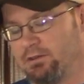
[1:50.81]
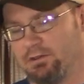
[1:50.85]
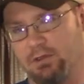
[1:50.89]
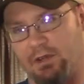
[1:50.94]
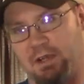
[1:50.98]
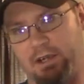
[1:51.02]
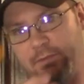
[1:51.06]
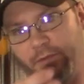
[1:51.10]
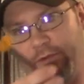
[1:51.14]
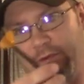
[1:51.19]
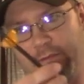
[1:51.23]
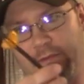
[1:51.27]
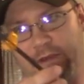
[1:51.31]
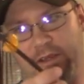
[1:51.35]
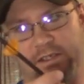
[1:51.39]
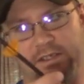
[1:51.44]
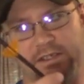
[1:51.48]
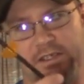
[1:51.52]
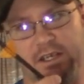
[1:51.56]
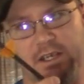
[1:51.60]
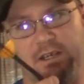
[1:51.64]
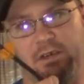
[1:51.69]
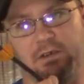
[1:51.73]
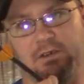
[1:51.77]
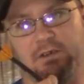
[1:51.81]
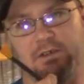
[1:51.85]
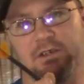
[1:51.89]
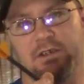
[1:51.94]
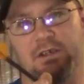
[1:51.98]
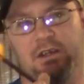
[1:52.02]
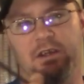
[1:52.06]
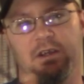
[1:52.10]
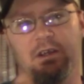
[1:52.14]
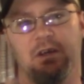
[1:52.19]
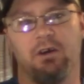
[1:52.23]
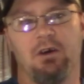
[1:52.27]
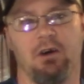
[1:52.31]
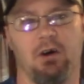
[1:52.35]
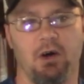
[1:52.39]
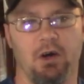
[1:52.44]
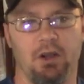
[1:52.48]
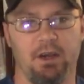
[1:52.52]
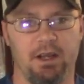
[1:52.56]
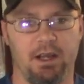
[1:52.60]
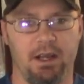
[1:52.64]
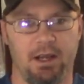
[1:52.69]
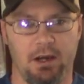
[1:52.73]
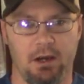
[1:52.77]
so I can put my zingers
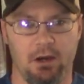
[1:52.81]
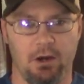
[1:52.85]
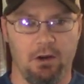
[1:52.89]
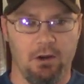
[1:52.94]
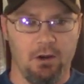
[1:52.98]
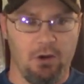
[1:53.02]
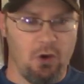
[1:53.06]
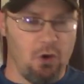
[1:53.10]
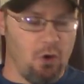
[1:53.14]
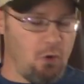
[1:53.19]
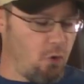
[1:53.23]
on there,